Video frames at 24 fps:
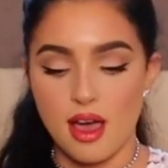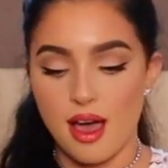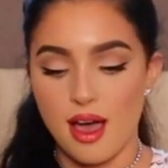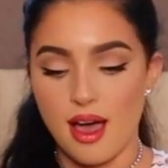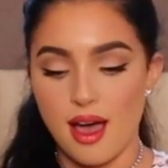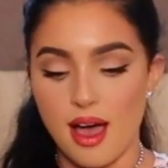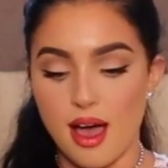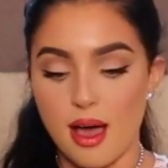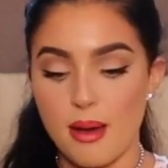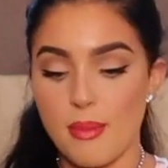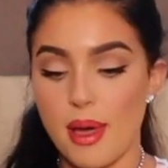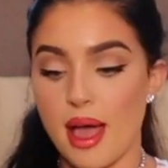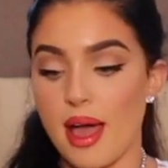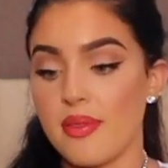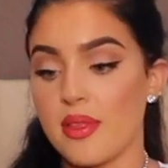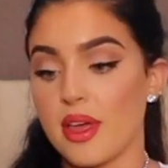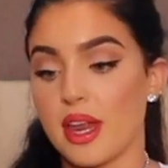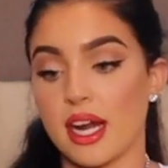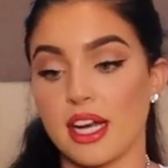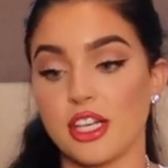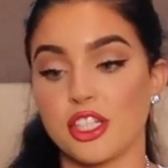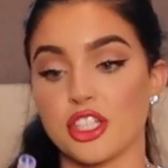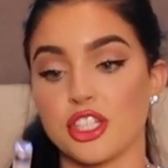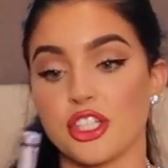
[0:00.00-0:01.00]
And
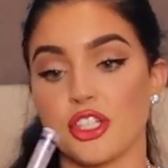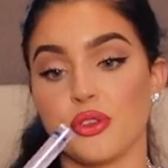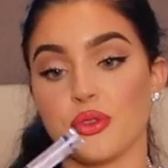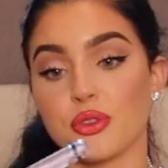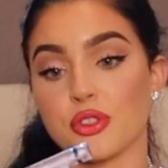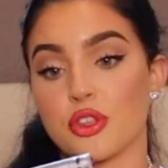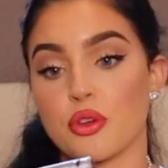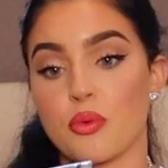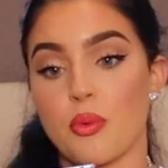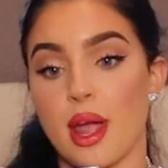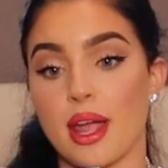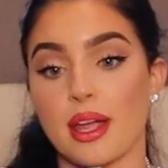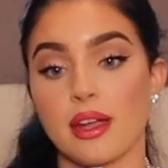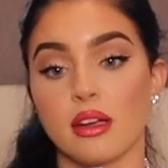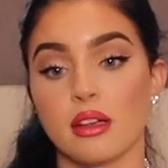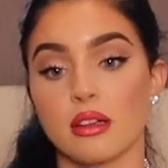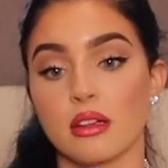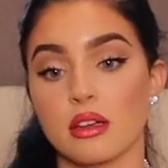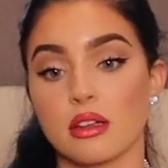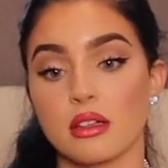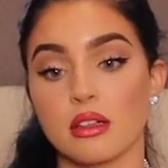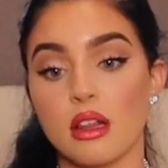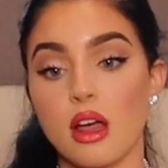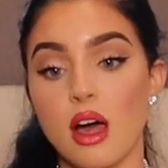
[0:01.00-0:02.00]
then I just use the
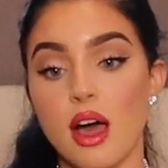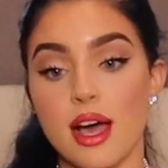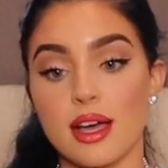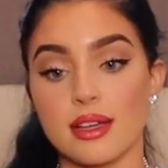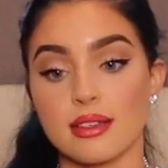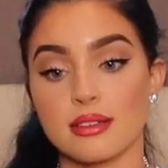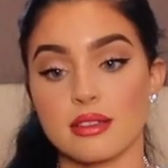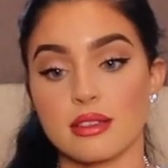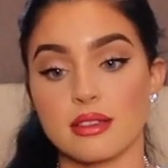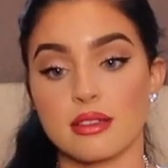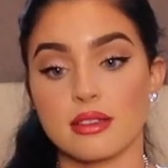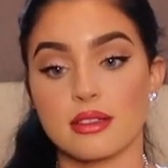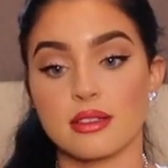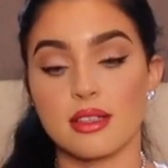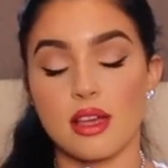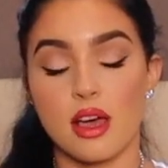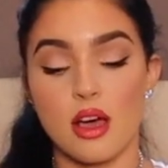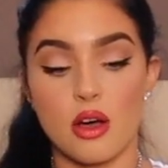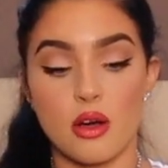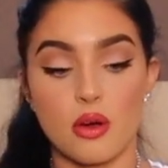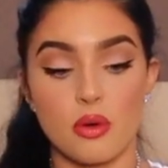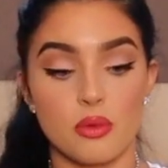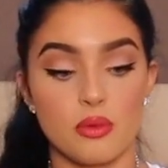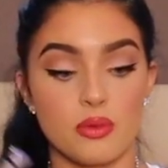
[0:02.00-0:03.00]
regular gloss.
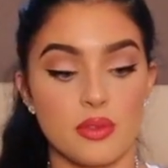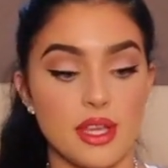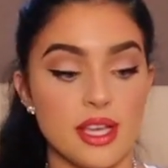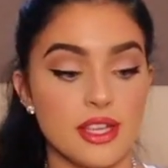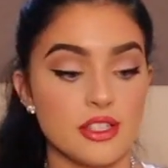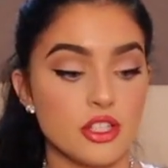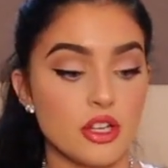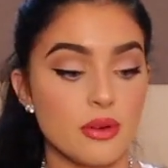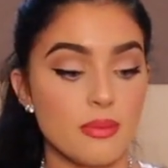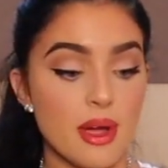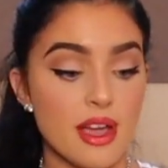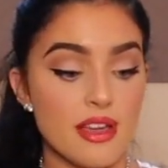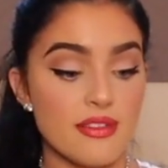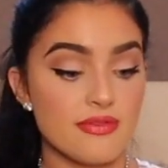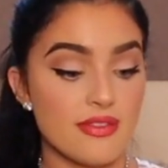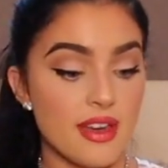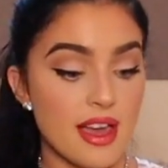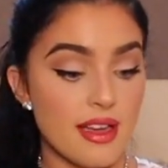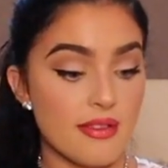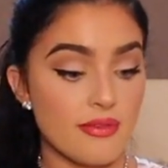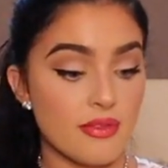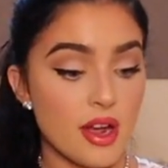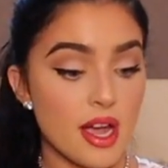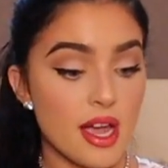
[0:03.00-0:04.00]
So these are my
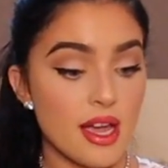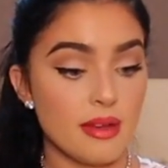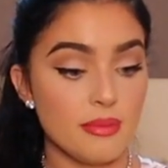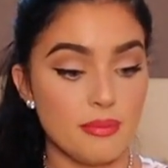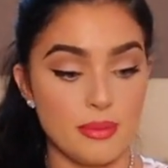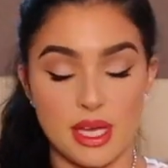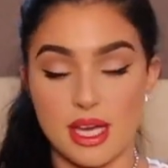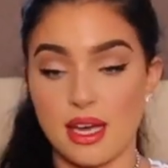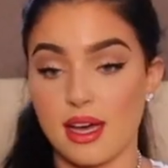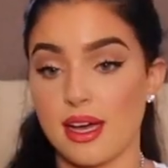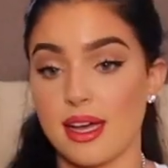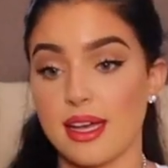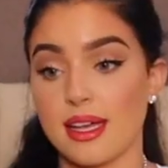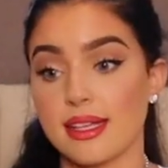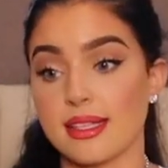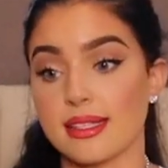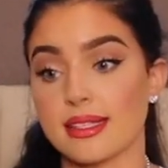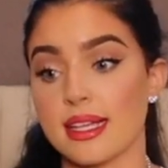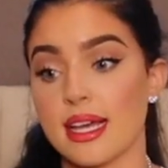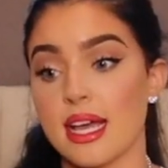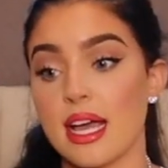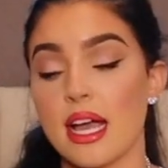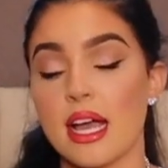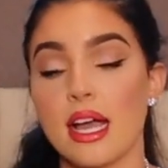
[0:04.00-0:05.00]
favorite
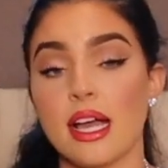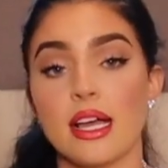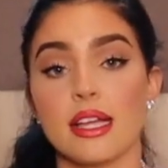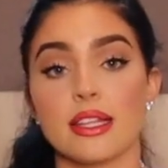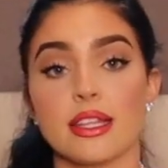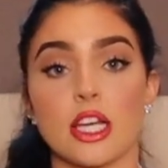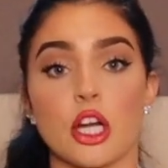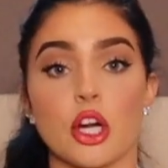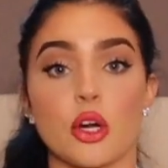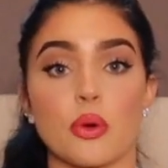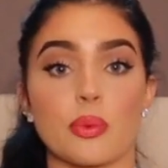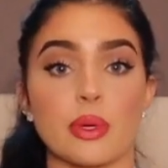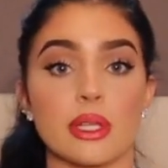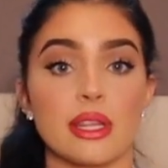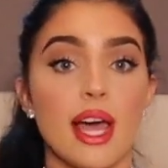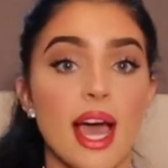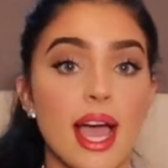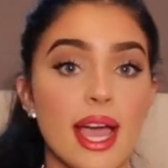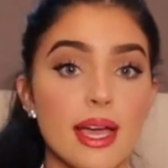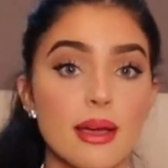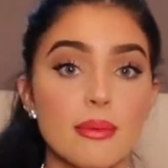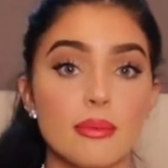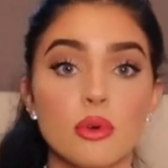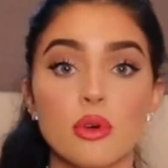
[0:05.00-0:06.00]
because they're
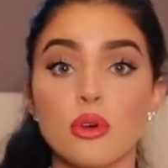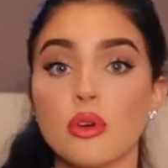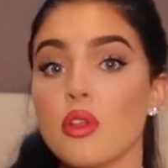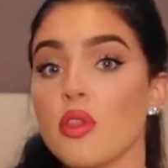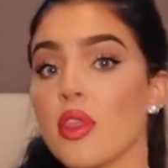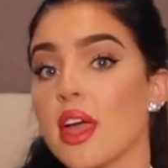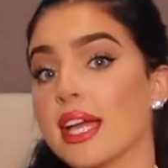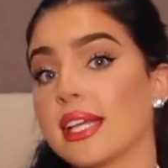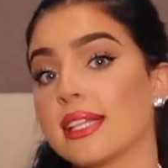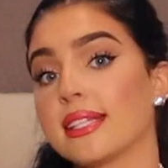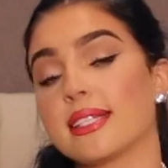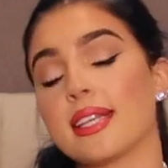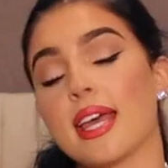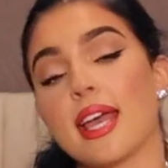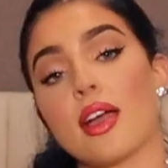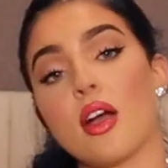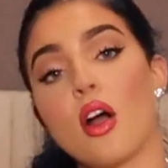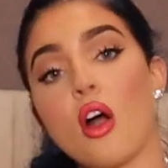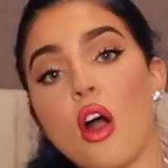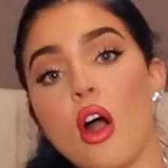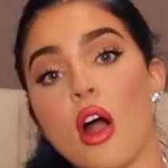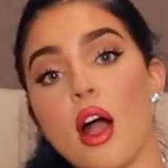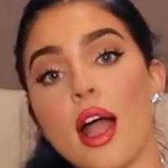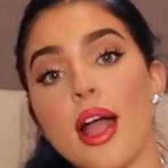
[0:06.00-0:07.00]
reliable, they
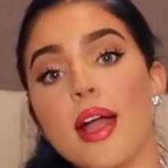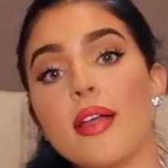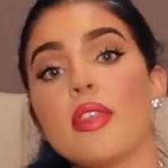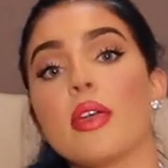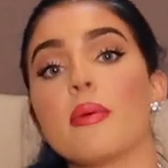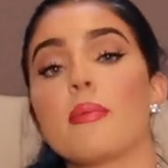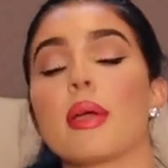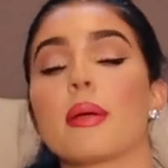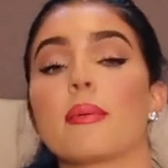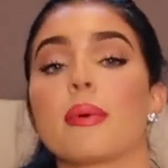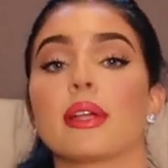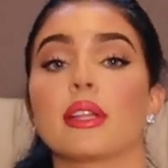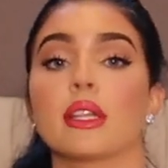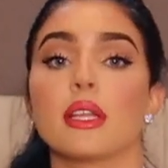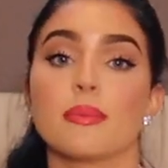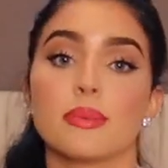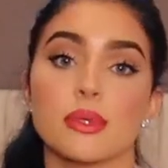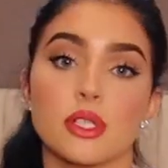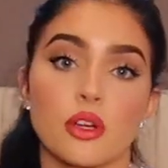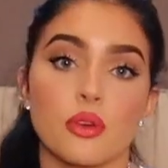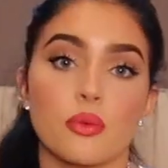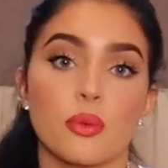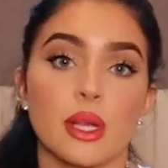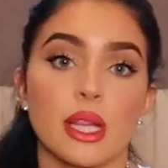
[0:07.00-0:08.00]
stay on, they make my
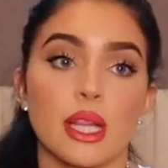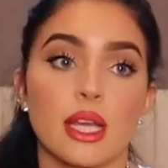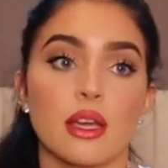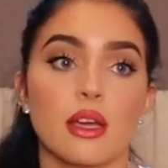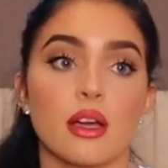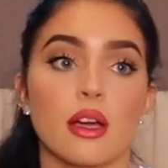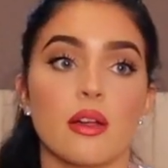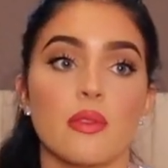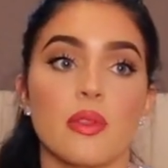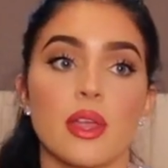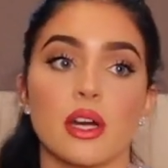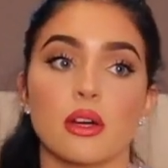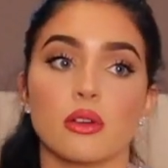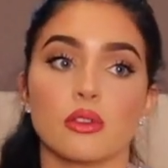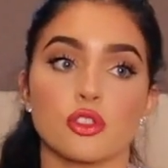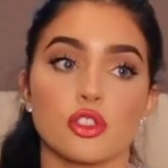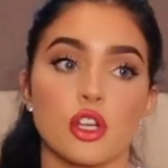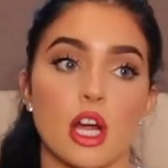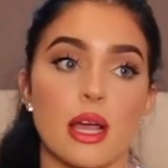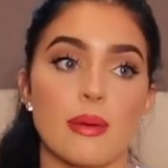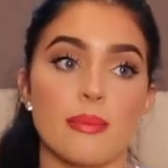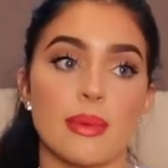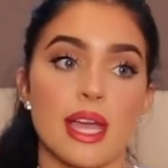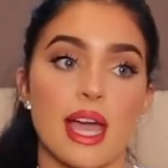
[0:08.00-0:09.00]
lips look really good, they don't
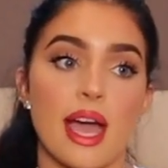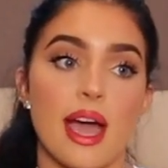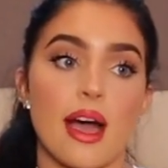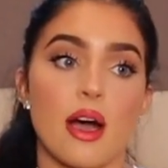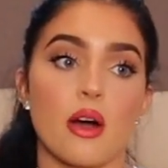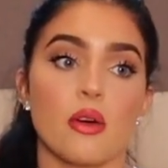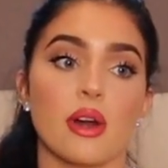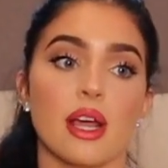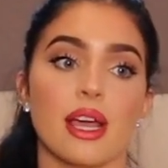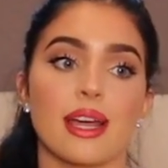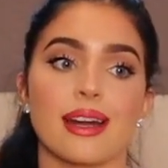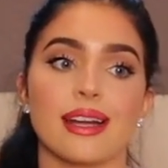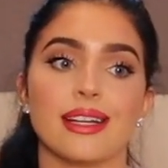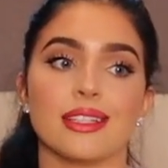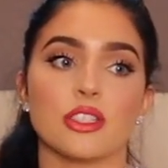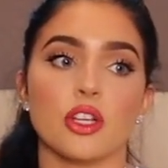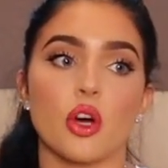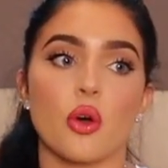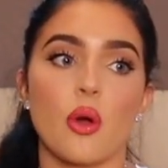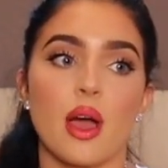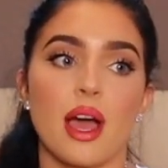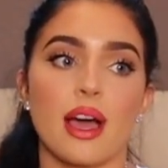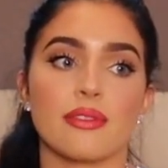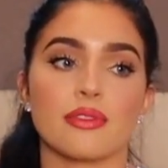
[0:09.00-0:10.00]
dry me out, and I
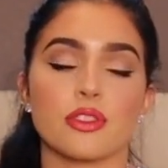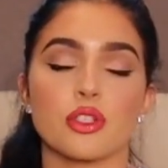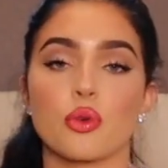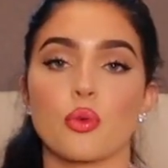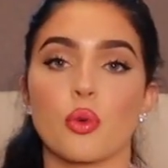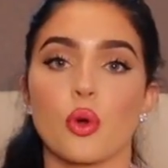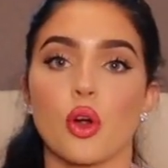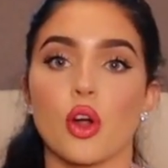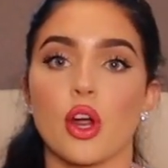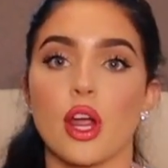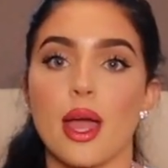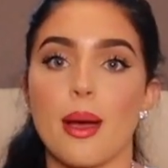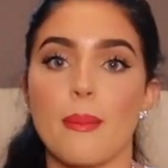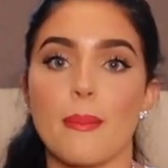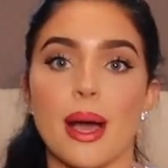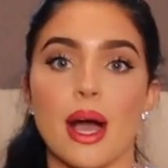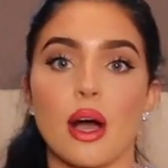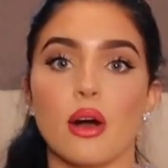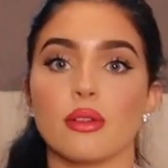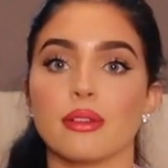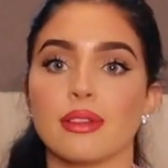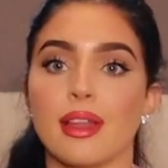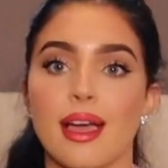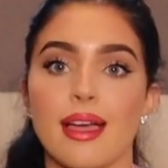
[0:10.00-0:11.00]
don't have to worry
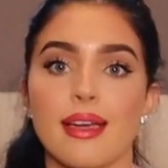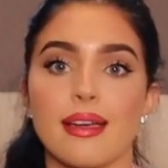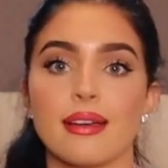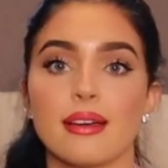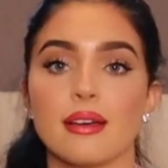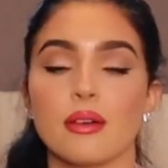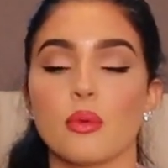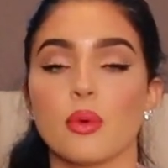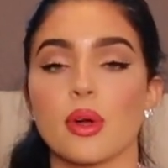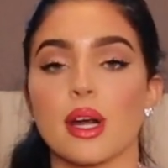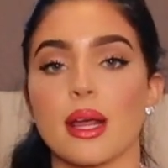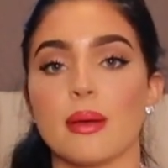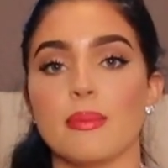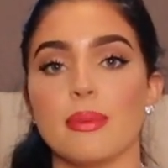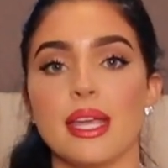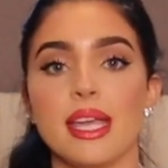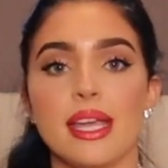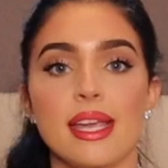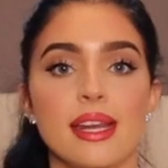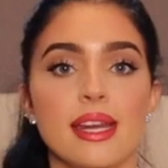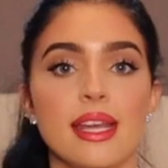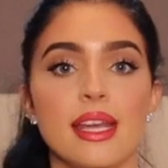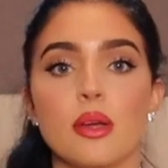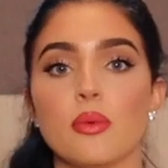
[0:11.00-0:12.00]
about like when I'm
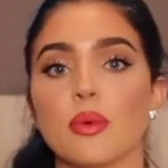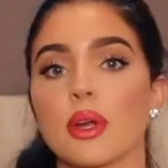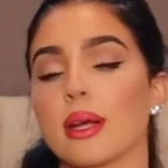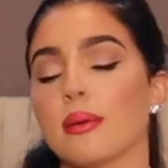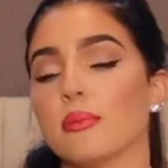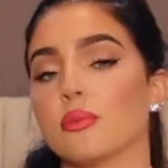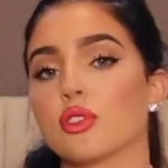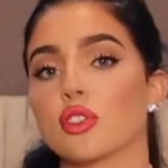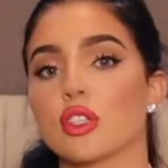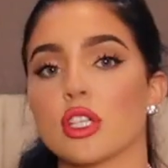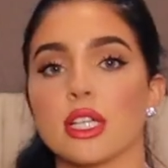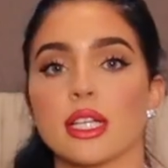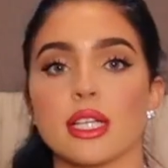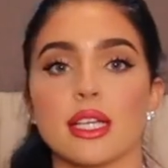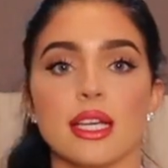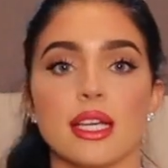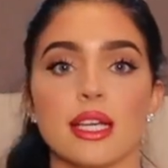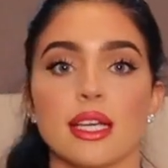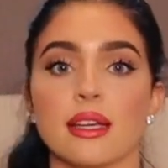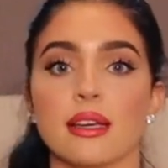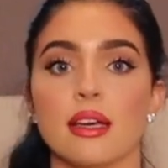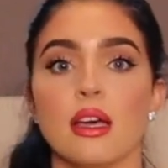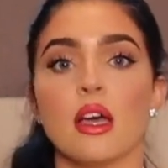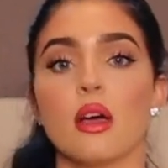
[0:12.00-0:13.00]
eating, when I'm
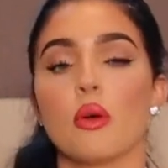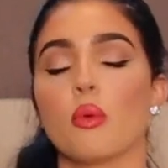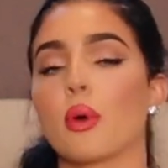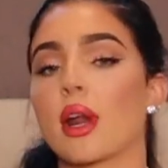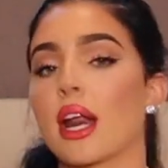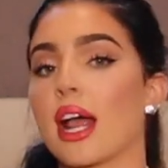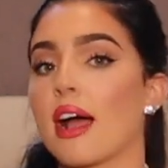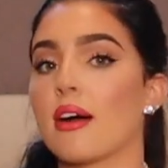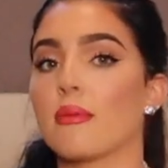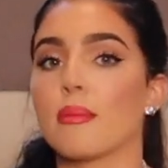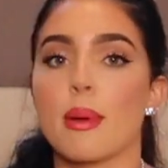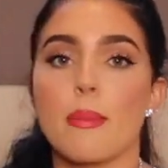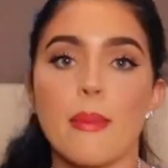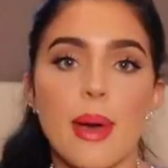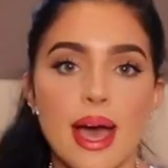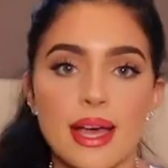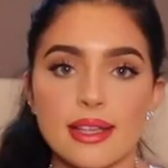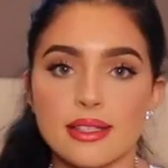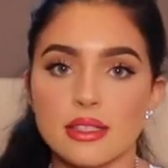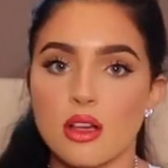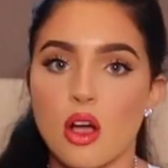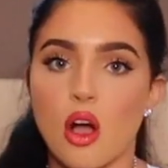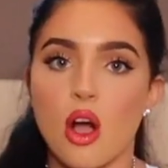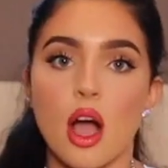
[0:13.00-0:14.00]
drinking, when I have my
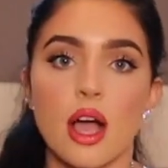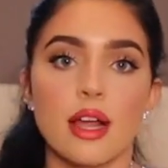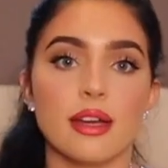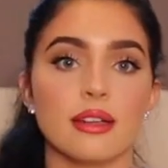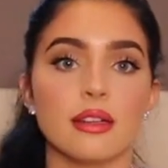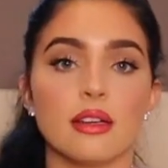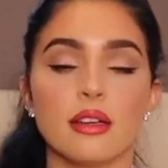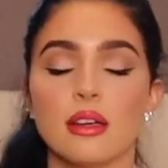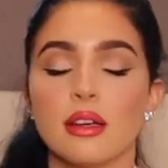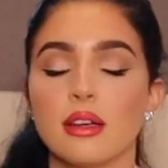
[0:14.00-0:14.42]
mask on.